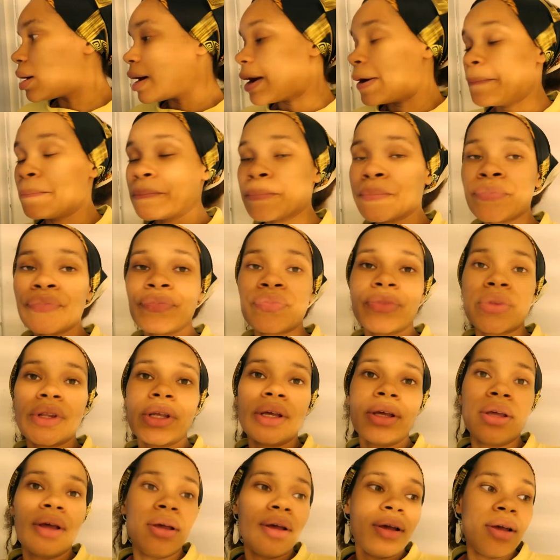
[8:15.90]
Okay.
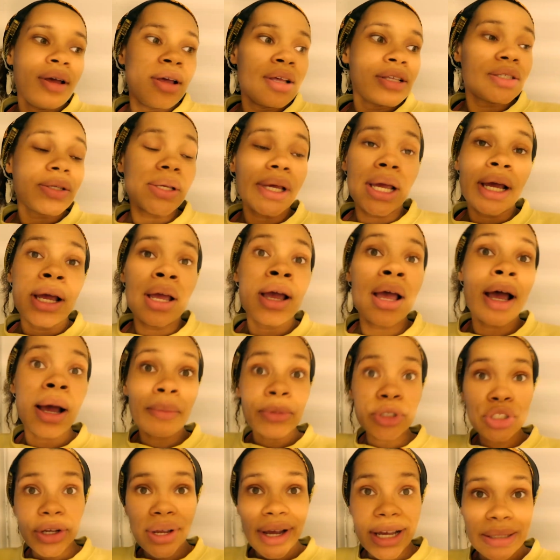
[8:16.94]
So yeah, I'm
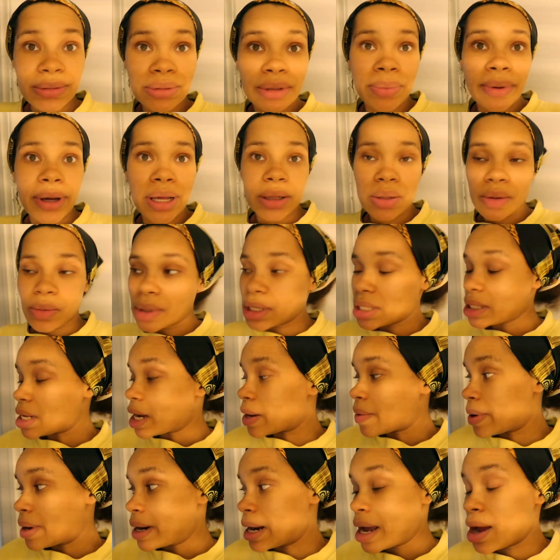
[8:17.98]
gonna show you guys what the bathroom looks
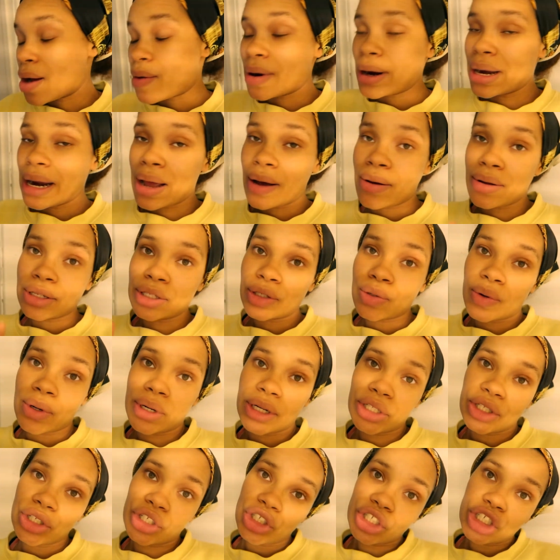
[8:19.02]
like right now. Right now it's torn
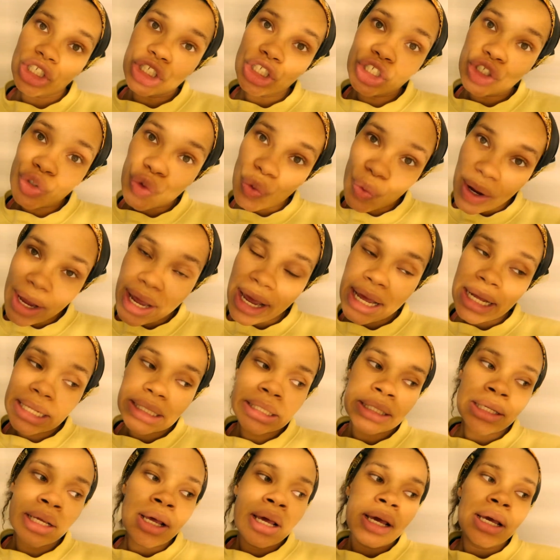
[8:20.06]
into
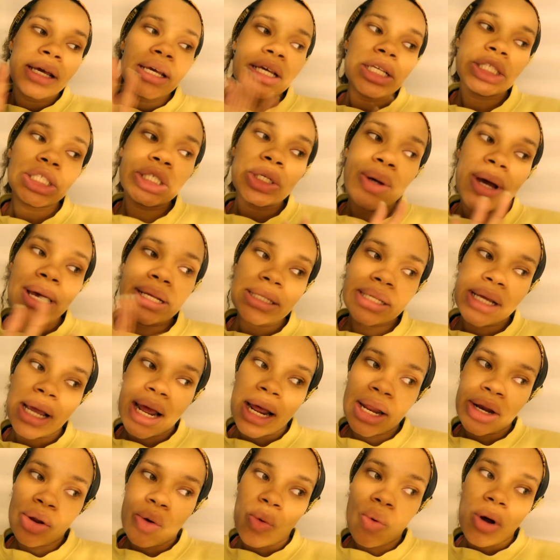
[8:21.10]
shreds. He still hasn't
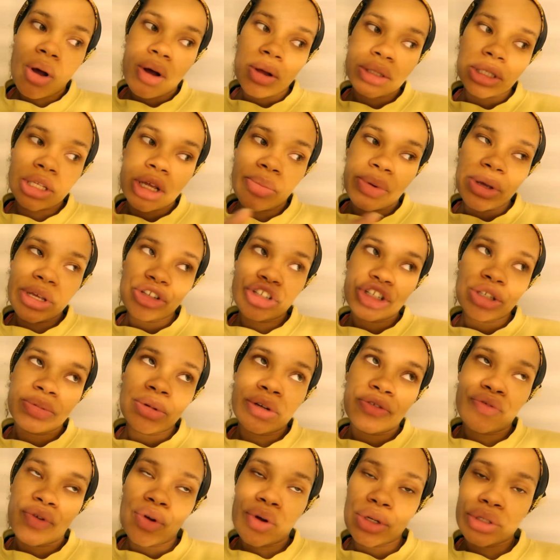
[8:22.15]
gotten the walls up. He's just
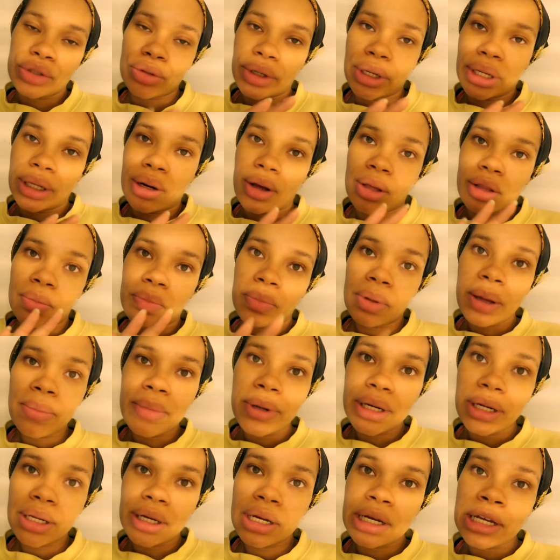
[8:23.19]
been focused on getting all the
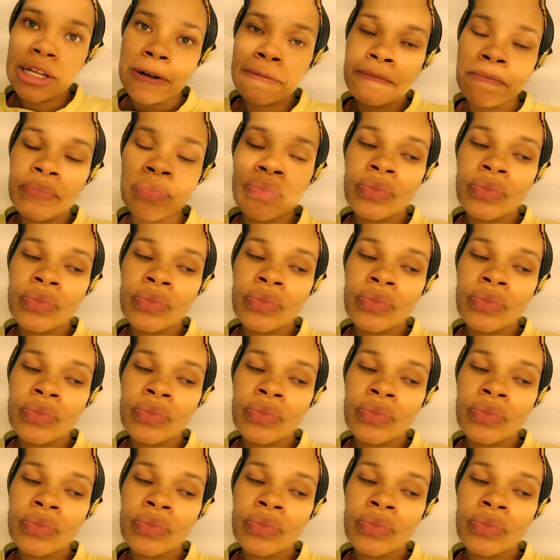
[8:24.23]
plumbing done.